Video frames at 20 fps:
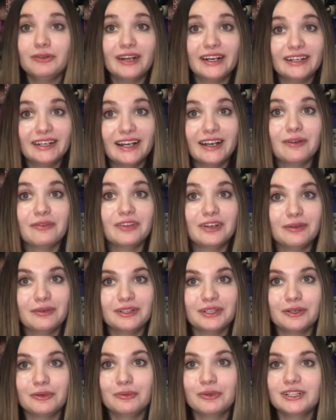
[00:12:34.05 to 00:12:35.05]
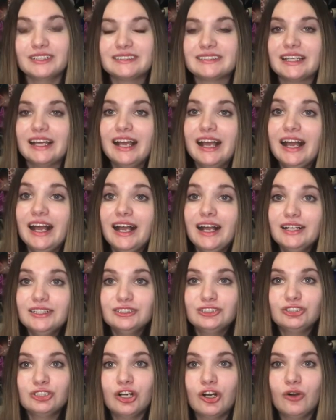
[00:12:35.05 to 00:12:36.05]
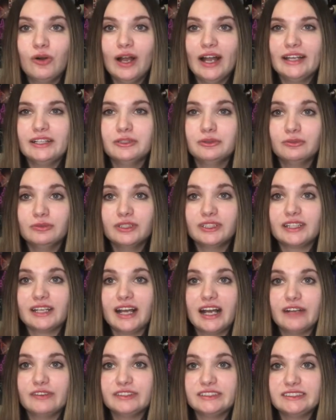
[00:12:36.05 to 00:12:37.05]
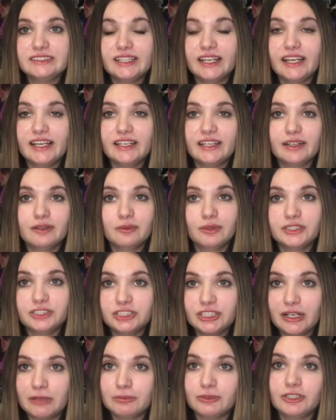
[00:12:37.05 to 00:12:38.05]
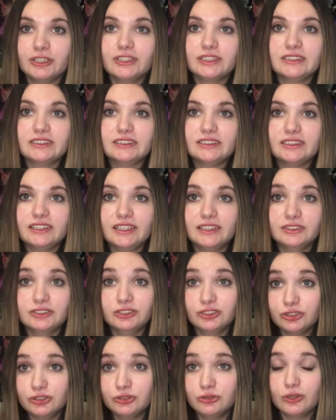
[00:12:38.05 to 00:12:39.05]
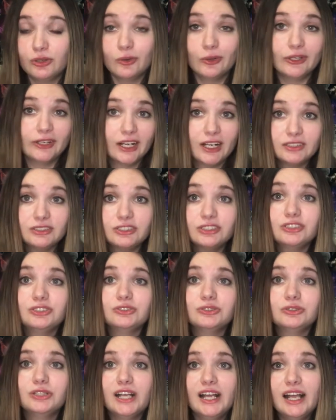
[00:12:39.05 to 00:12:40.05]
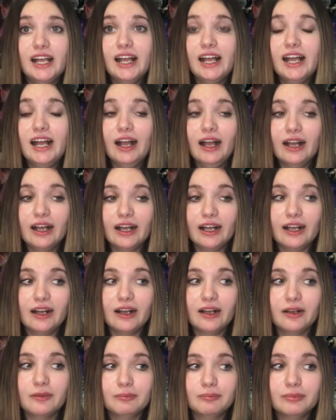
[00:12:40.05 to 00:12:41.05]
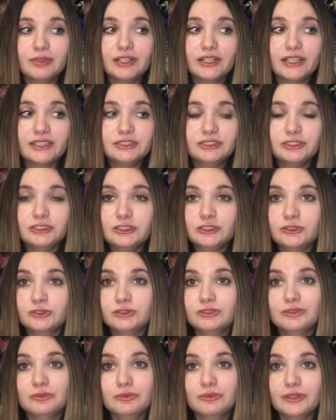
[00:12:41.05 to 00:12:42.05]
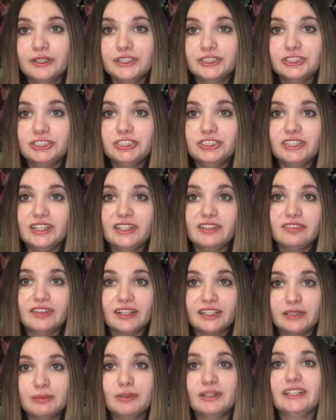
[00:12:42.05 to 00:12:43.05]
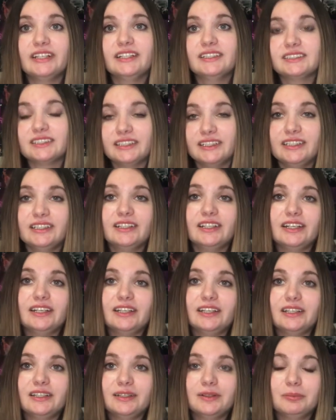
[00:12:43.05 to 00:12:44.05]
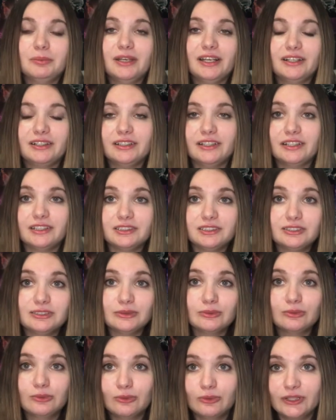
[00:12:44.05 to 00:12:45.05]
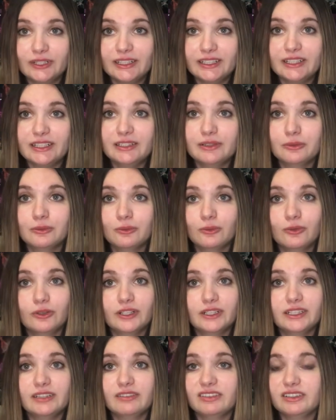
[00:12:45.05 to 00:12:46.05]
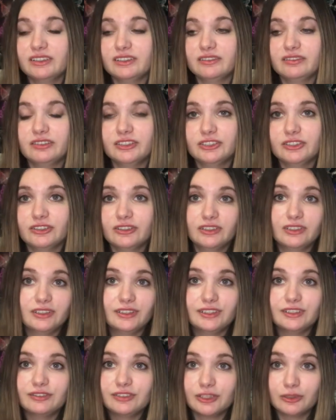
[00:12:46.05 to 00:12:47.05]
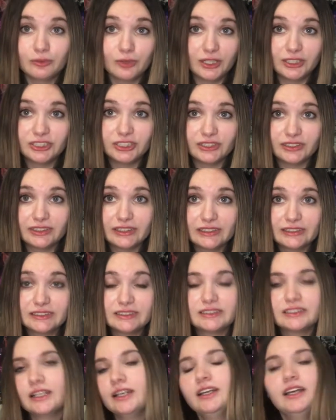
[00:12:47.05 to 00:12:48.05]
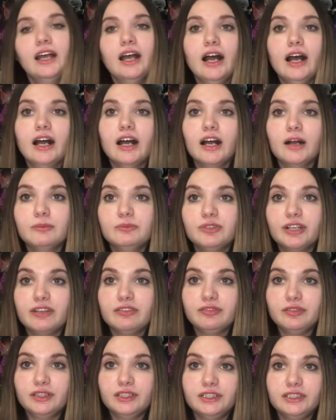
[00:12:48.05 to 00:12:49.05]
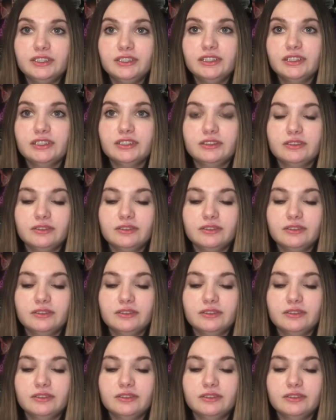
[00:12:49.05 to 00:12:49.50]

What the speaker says: now. There we go, words. So I don't really have a say in what chapters can do or not do. But I do wish, if anybody is in a Panhellenic sorority or even a fraternity, if you're watching this, definitely